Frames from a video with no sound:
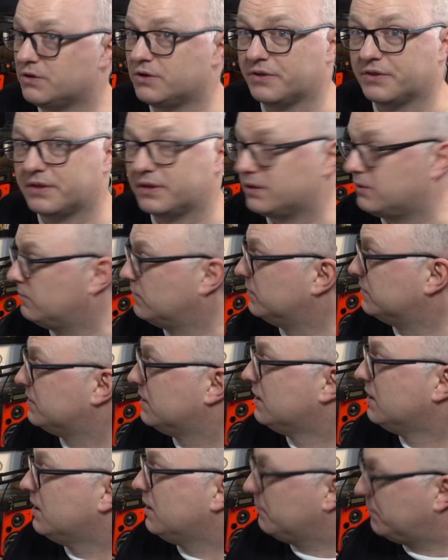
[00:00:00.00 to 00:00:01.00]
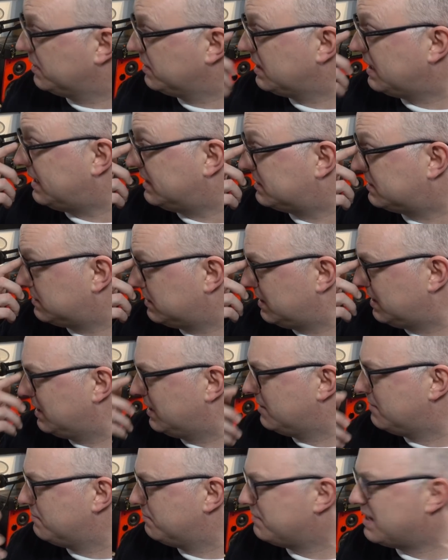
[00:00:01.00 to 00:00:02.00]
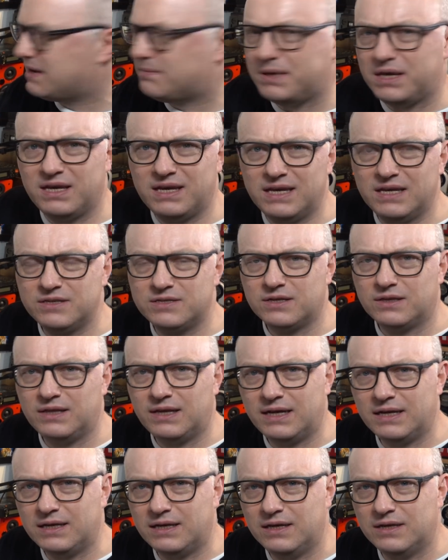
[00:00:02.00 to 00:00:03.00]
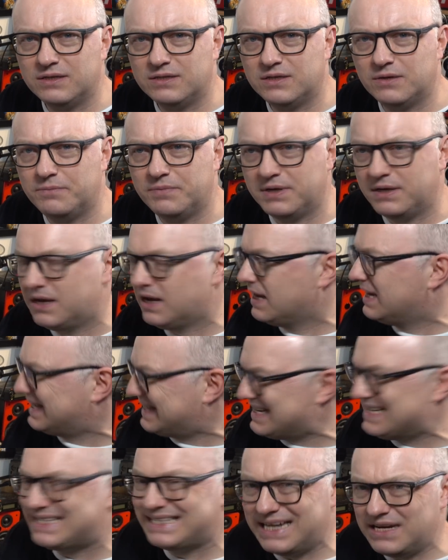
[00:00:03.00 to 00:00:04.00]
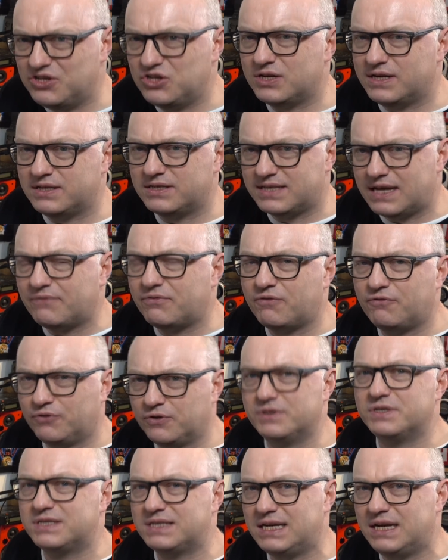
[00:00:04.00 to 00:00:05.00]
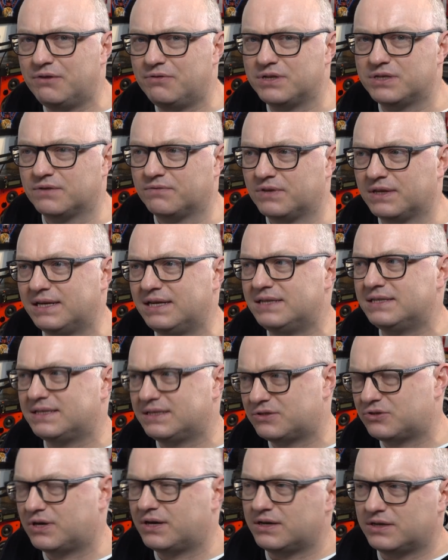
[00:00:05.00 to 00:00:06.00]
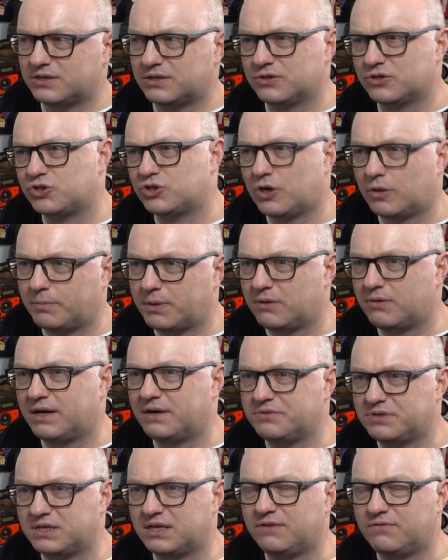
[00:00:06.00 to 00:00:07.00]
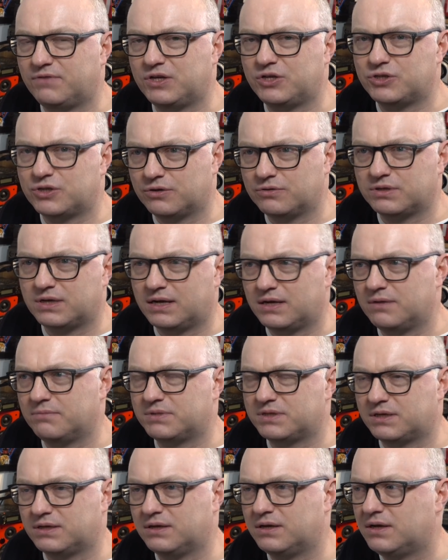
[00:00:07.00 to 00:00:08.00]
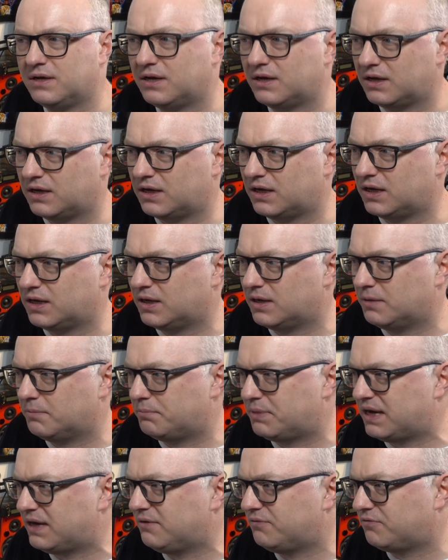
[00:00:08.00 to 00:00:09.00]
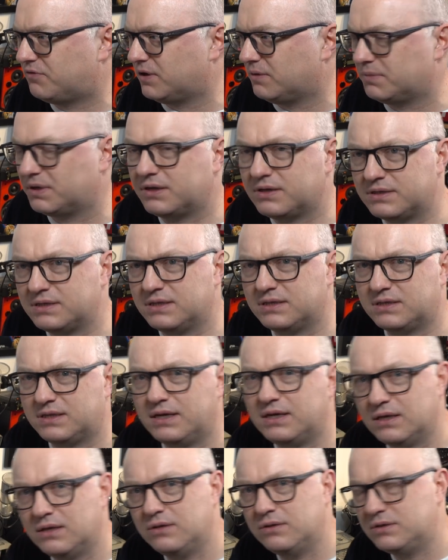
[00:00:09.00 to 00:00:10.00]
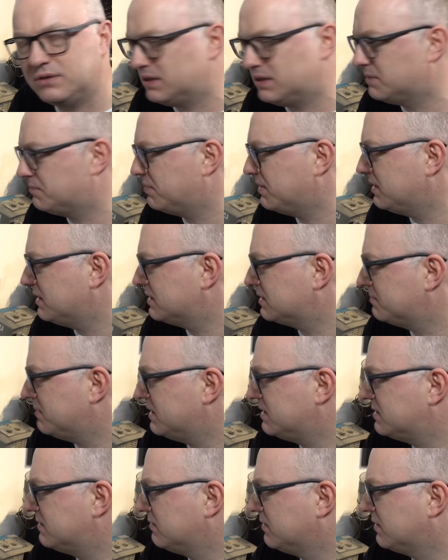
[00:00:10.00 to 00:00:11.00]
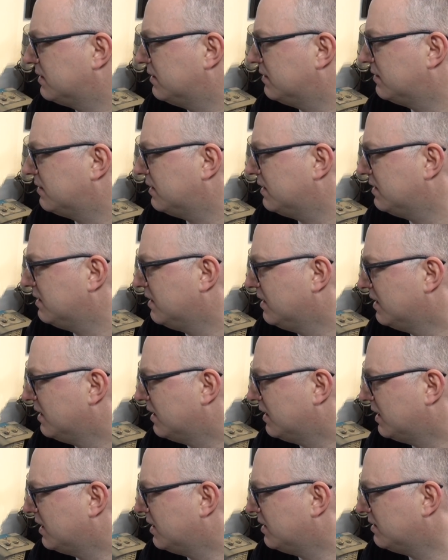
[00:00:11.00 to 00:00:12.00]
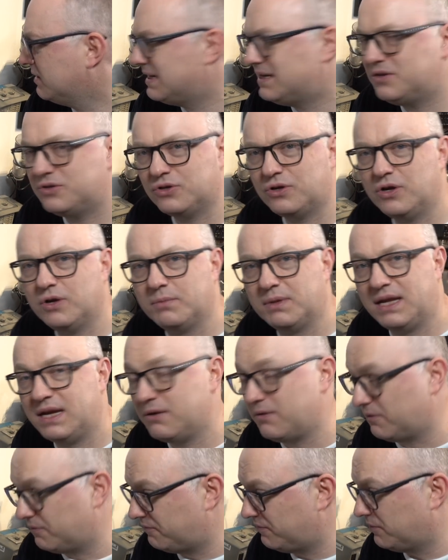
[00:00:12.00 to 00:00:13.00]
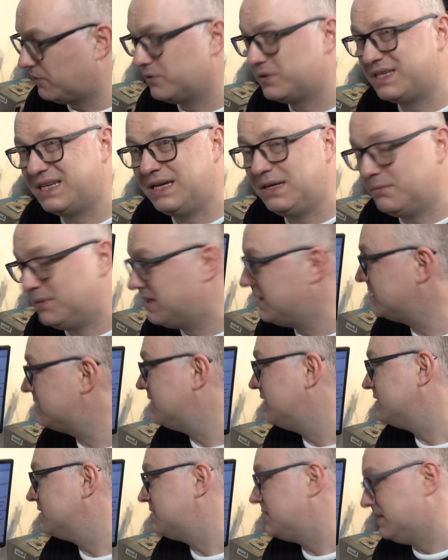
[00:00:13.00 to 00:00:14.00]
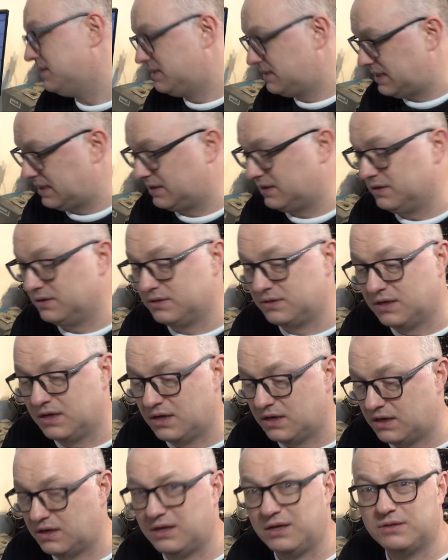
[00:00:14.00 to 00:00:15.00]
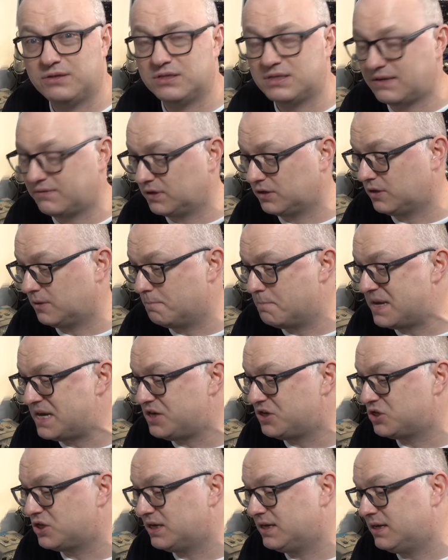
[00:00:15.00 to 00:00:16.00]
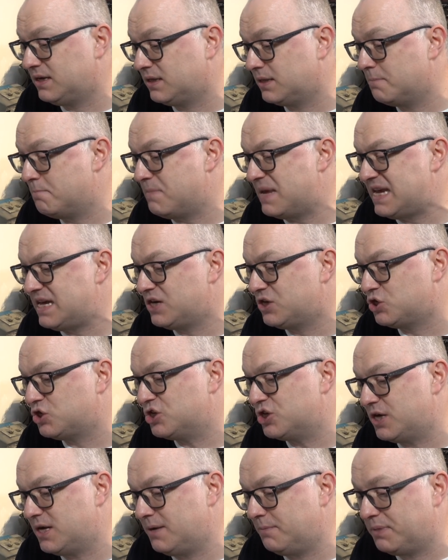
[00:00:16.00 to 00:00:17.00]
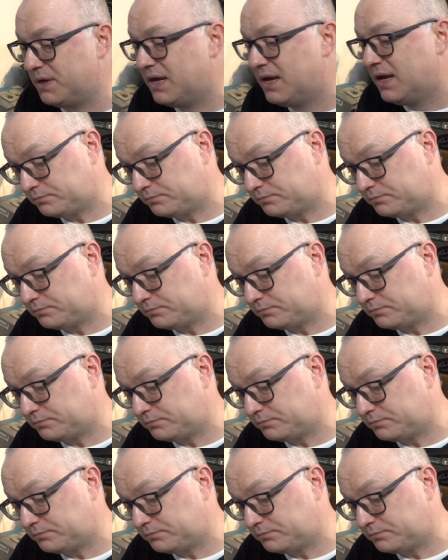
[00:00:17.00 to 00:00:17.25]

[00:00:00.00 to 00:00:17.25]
Not that they would. But yes, maybe your kids will like it or something. The intention is to have a full series of these. It's trying to sort of shop it around TV shows, getting them to pay for it, because it's a pretty expensive looking thing. Enjoyable anyway. 14 minutes, 19 seconds. Just have a look at Meek She the Meek Sheep.